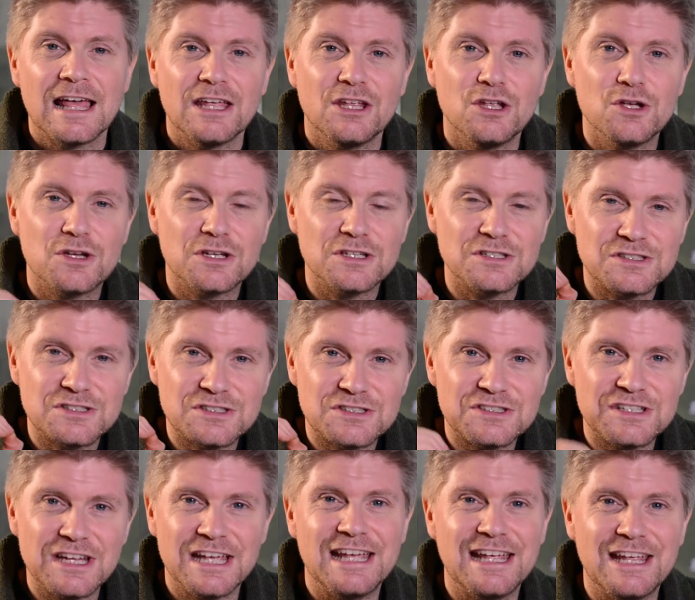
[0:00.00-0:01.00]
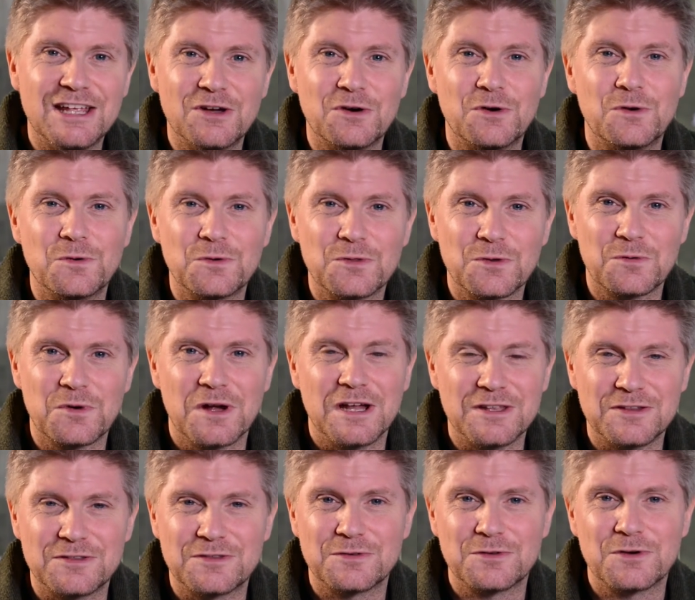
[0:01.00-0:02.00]
You can see all the
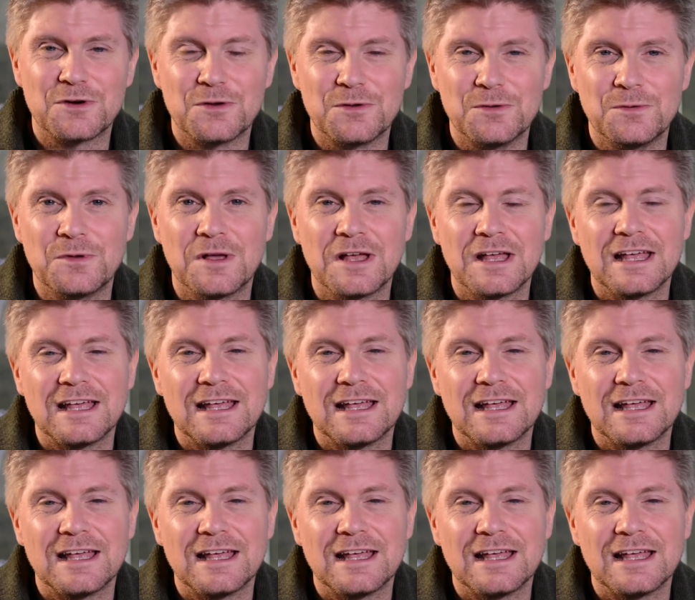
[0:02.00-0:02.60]
way through